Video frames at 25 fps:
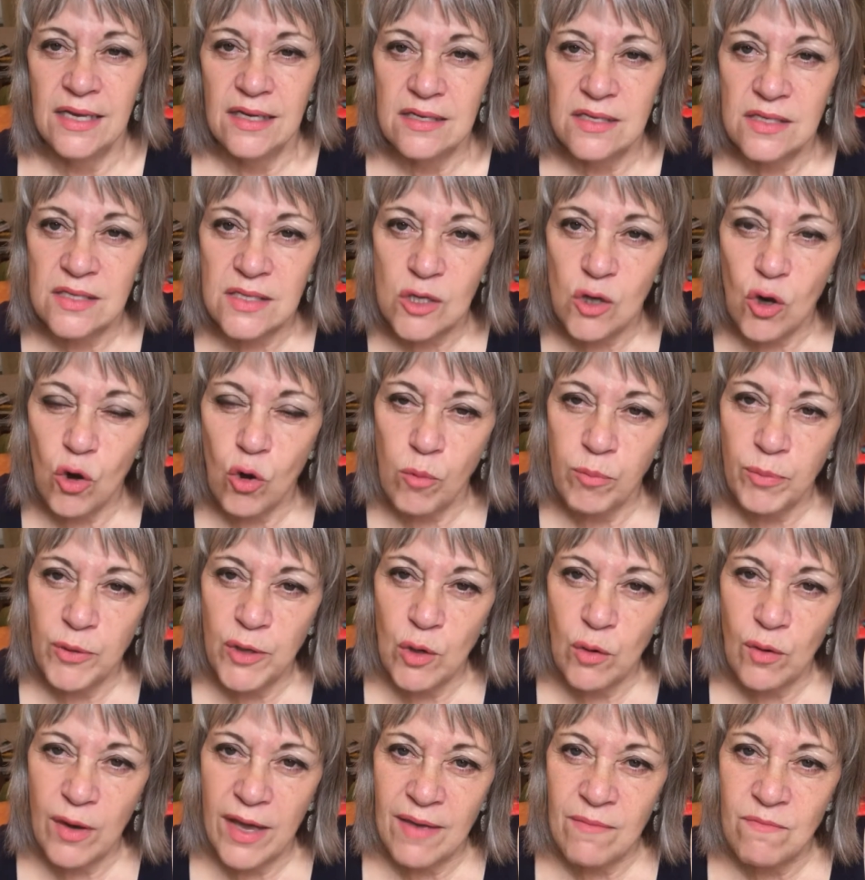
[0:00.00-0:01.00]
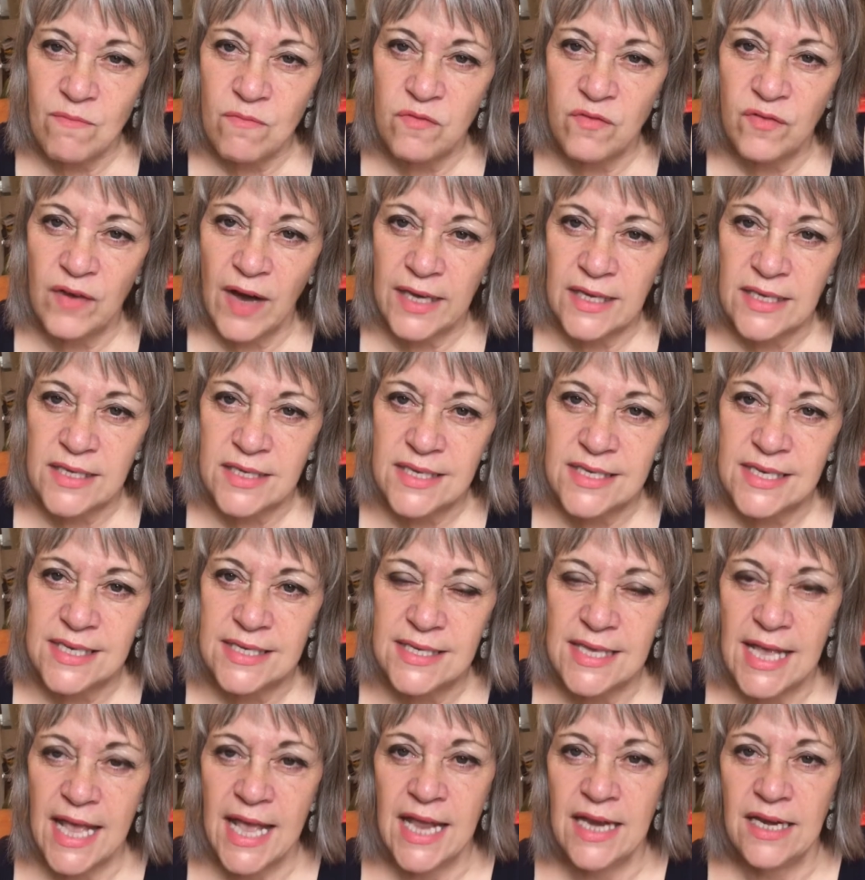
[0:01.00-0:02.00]
Scorpio invites
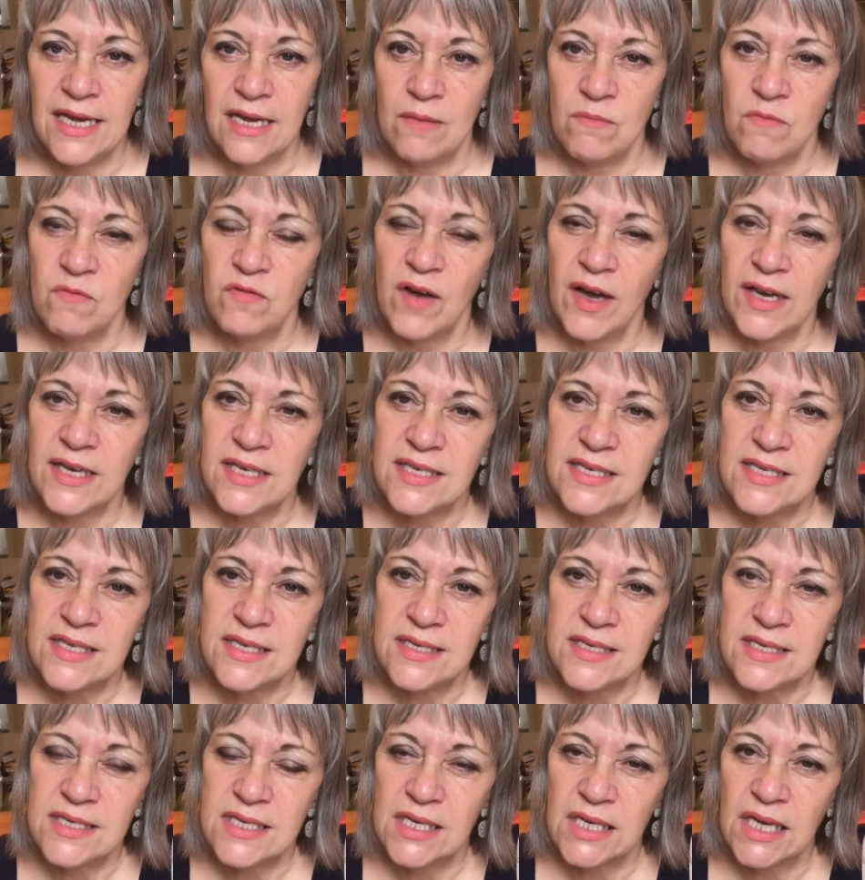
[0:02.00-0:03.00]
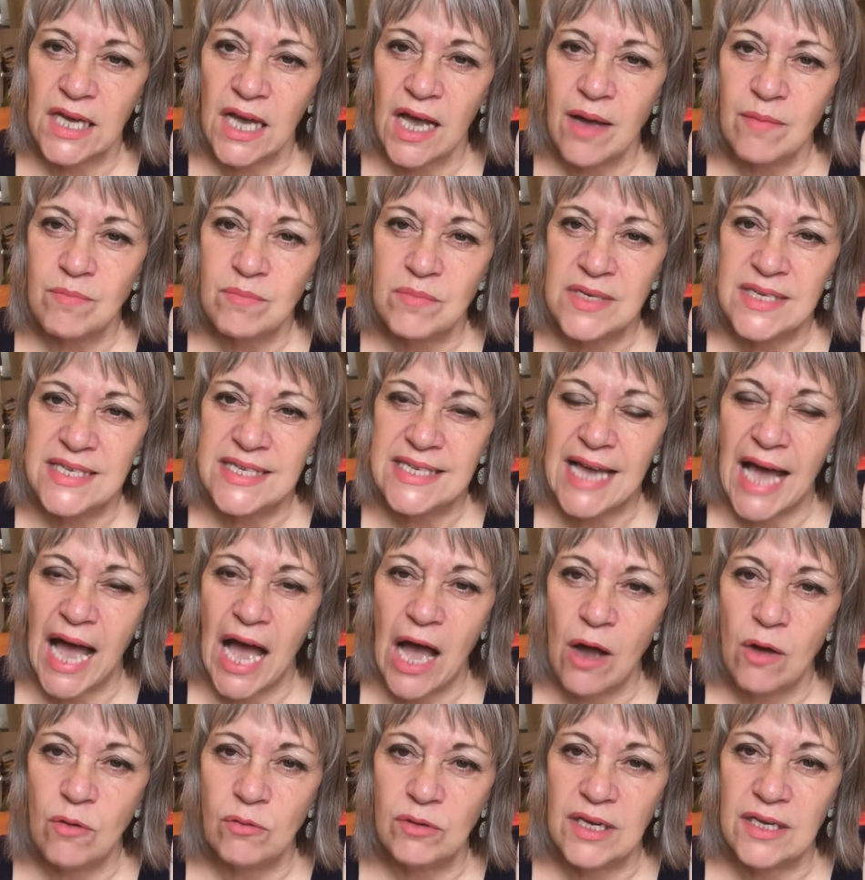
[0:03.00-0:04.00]
us in, invites us to come
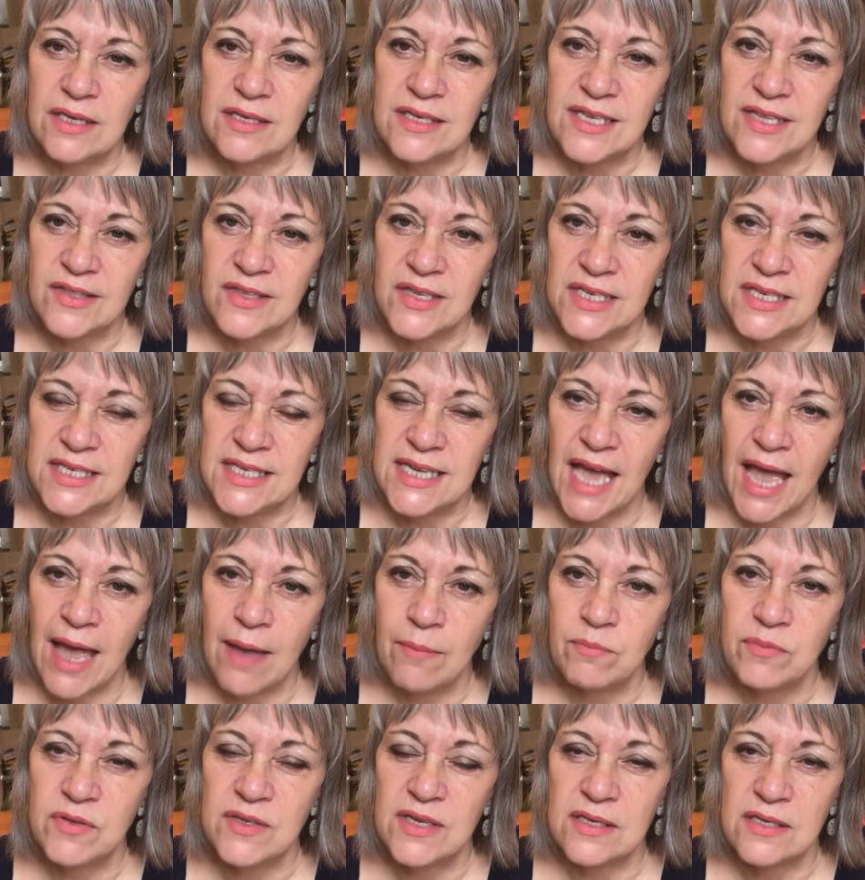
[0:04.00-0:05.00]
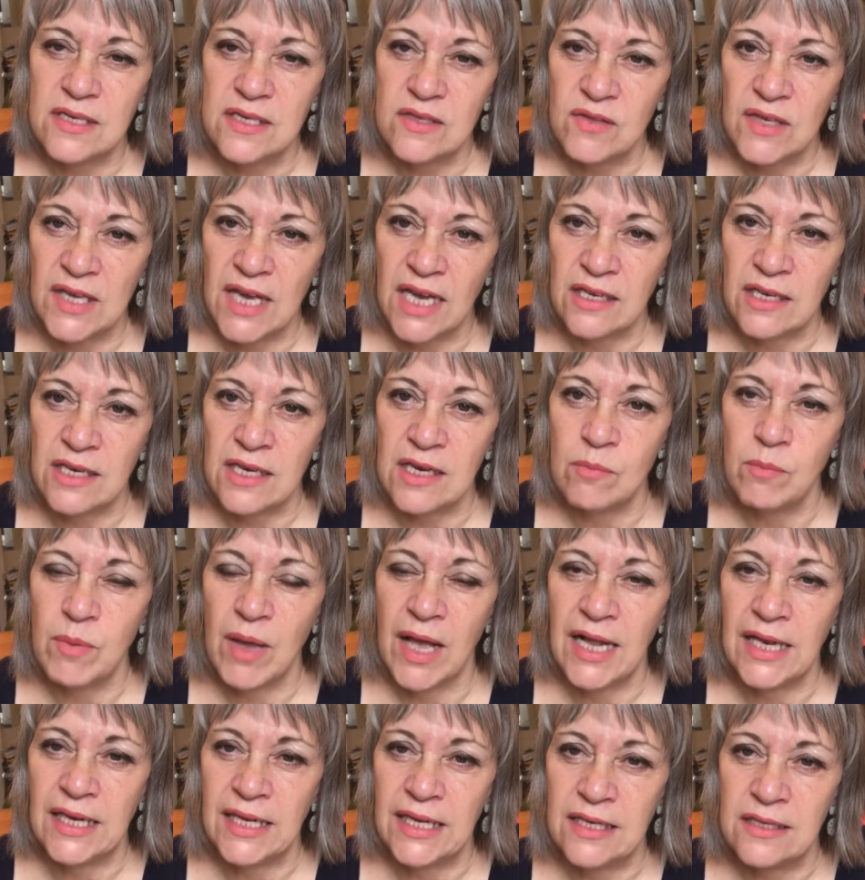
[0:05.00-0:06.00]
down into the depths, into the
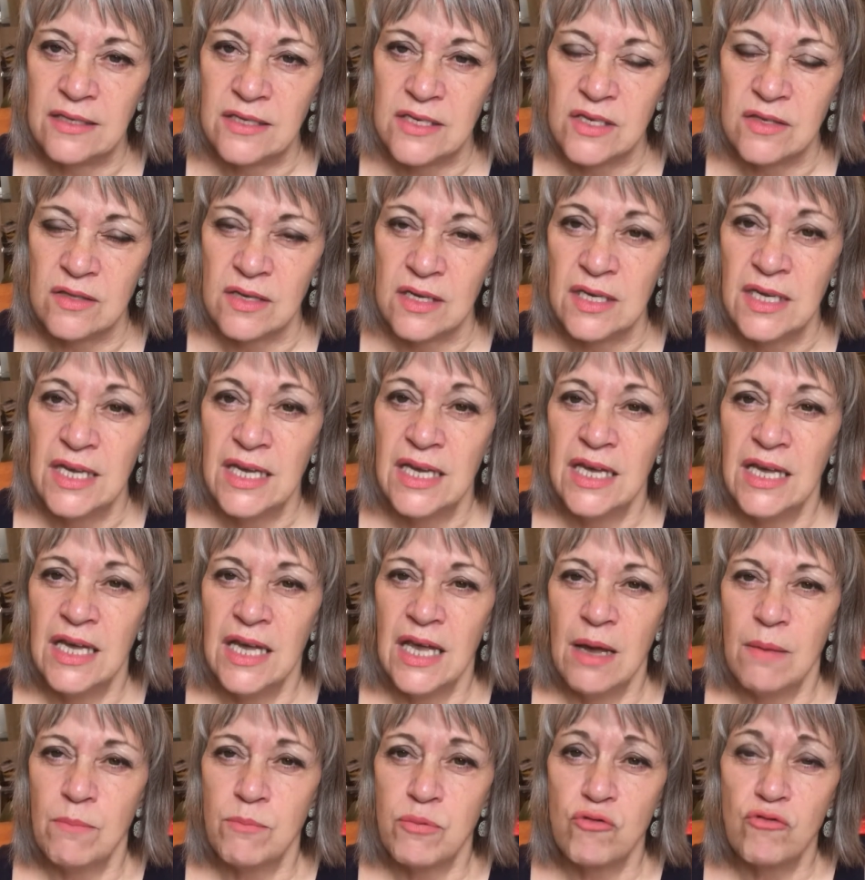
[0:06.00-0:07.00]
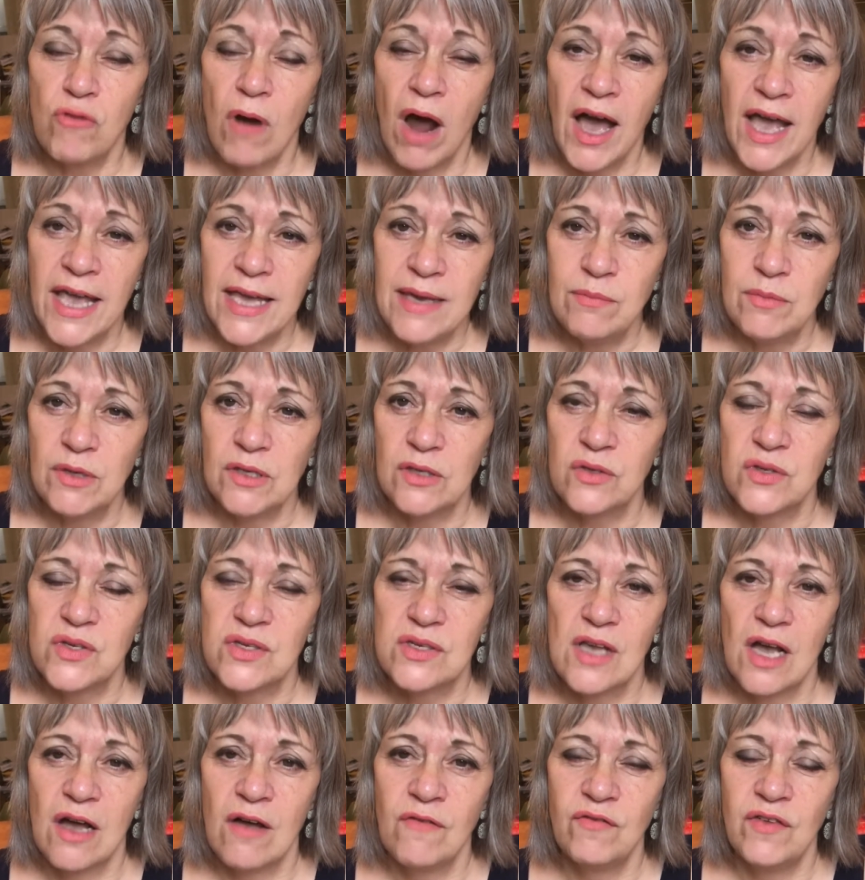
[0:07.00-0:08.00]
underbelly, into the primal
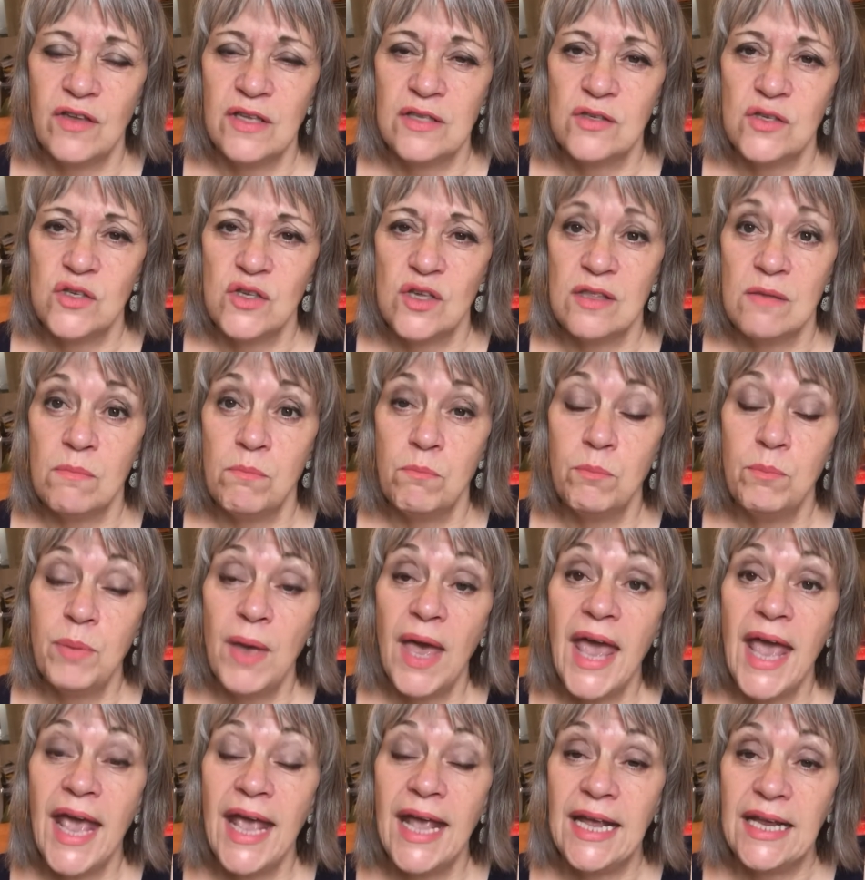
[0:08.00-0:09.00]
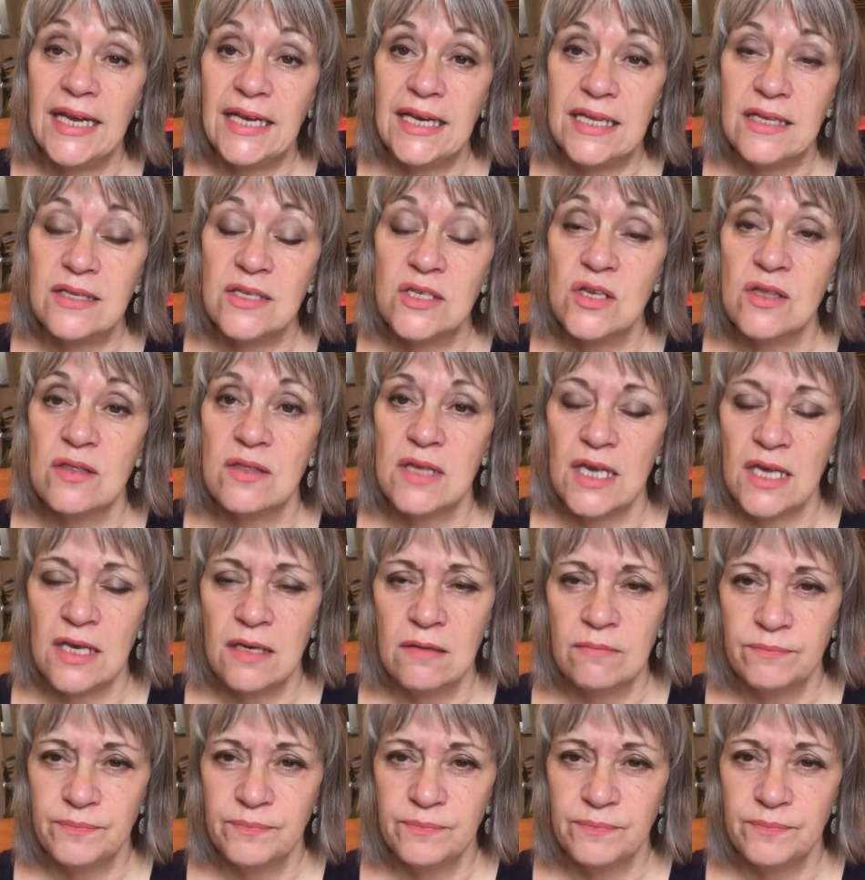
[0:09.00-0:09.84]
stuff, into the pain, into the,